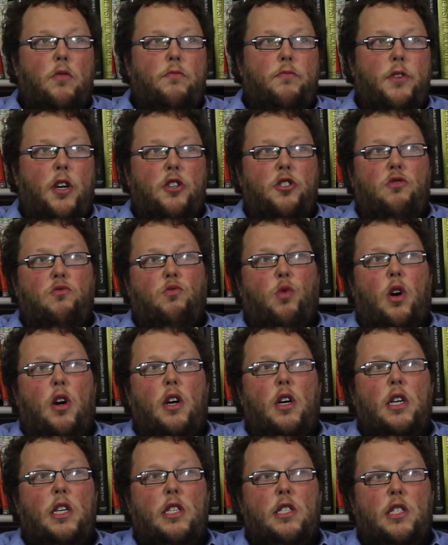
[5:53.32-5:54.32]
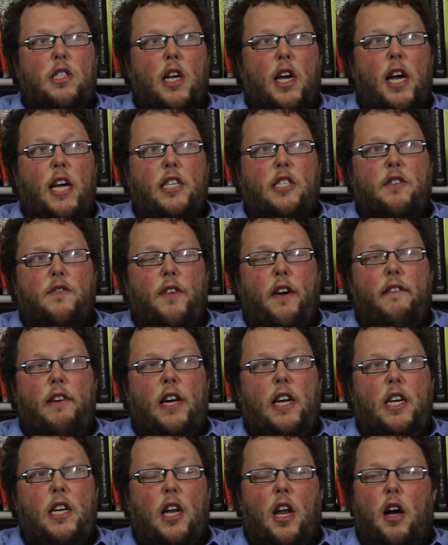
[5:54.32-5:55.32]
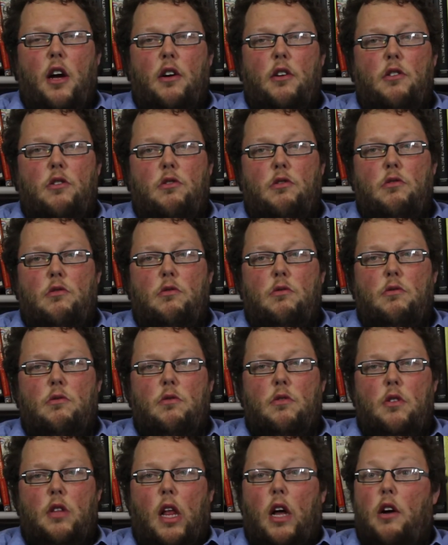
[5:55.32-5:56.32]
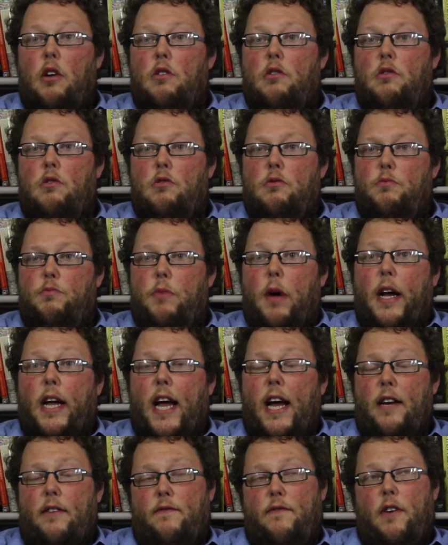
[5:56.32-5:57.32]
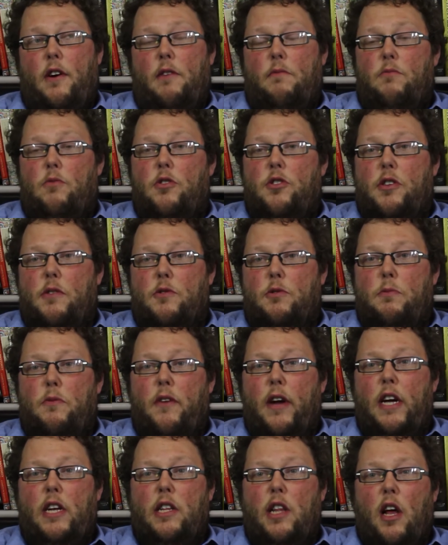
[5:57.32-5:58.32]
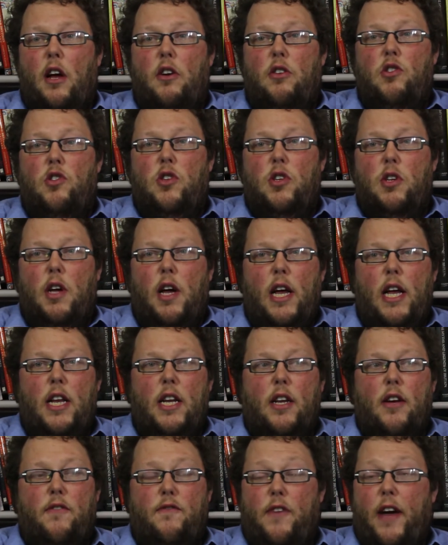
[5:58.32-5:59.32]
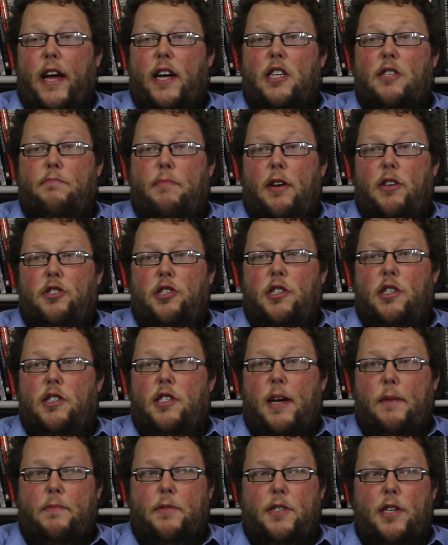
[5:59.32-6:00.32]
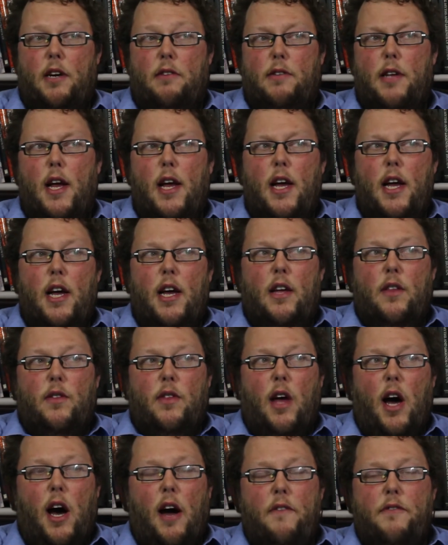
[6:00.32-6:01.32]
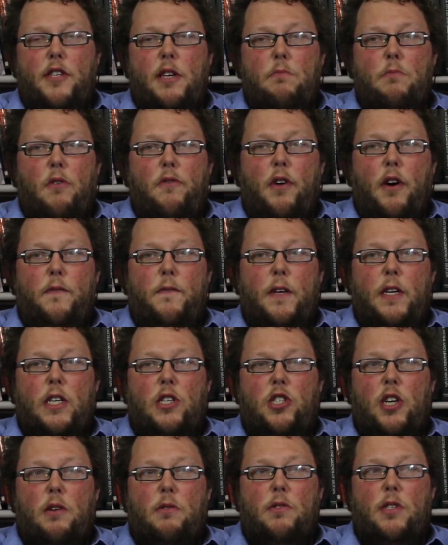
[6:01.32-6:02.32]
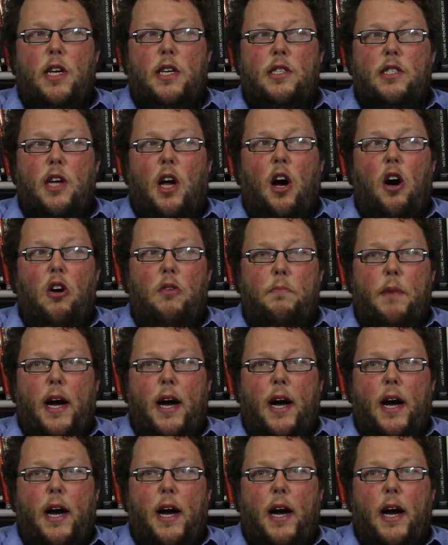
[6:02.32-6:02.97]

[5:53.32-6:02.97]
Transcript: Production wise, it's a very low again. Most of it's been very low in effects budget this episode. I have seen Moffat, I think in general, tends to hold